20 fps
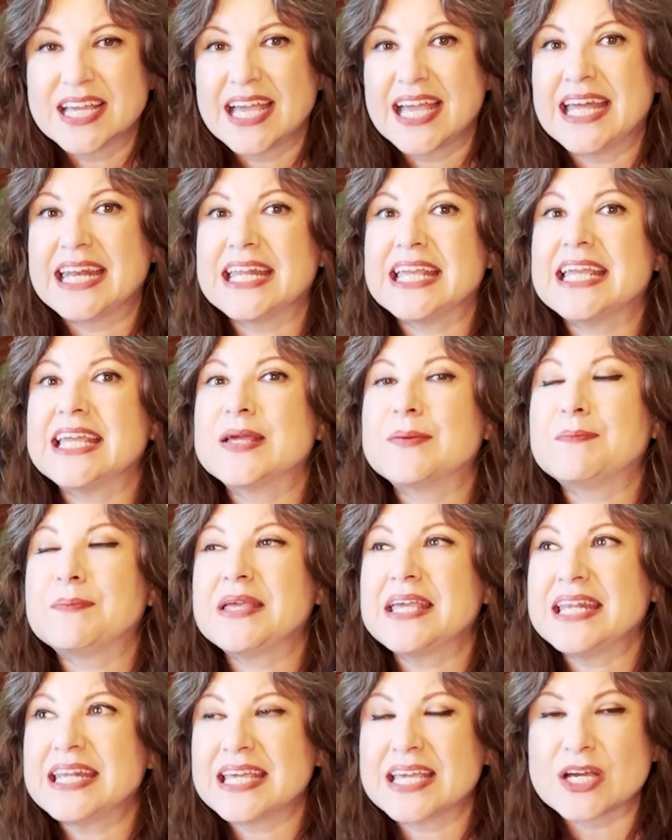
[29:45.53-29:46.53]
and
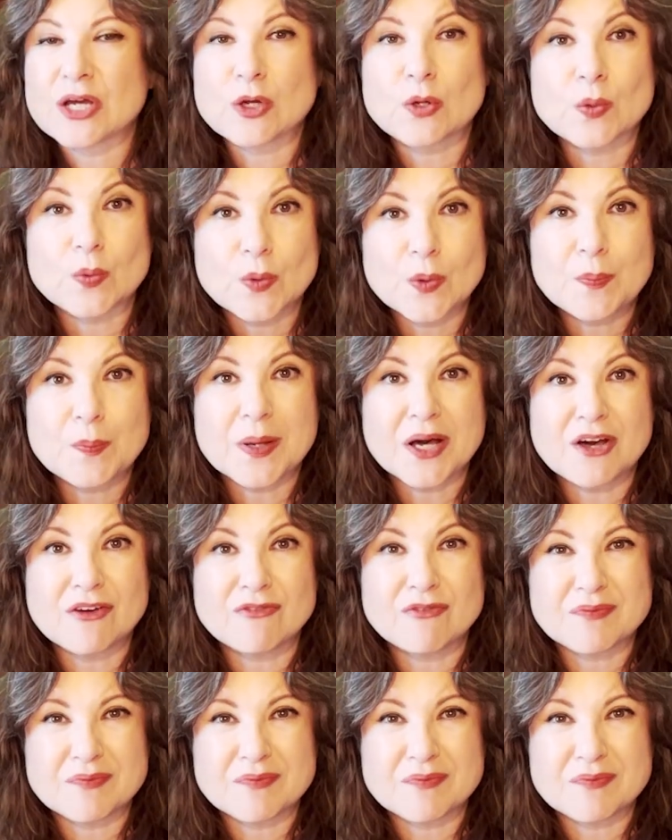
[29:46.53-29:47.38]
meeting a group of